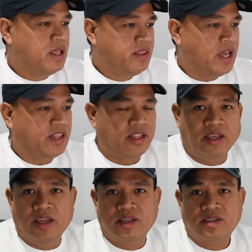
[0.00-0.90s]

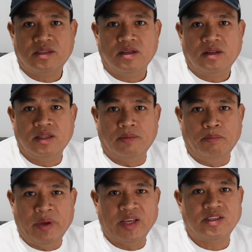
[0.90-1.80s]
that is the
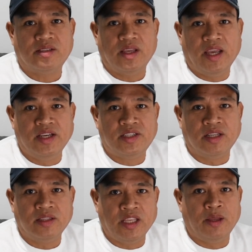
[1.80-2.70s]
best
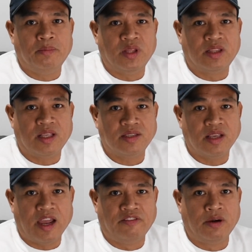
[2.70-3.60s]
Asian team that
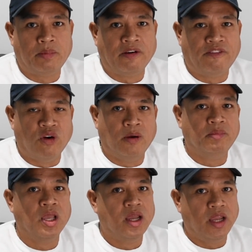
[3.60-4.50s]
has ever
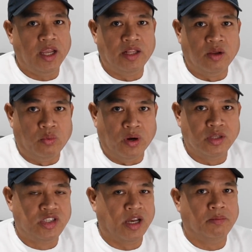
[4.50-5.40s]
performed in the
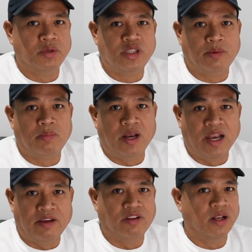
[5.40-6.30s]
World Championship
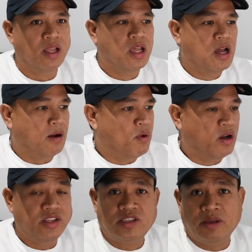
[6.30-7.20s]
level.
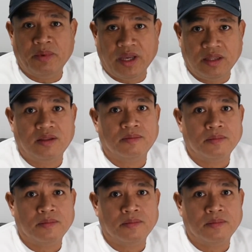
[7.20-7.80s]
Among his teammates,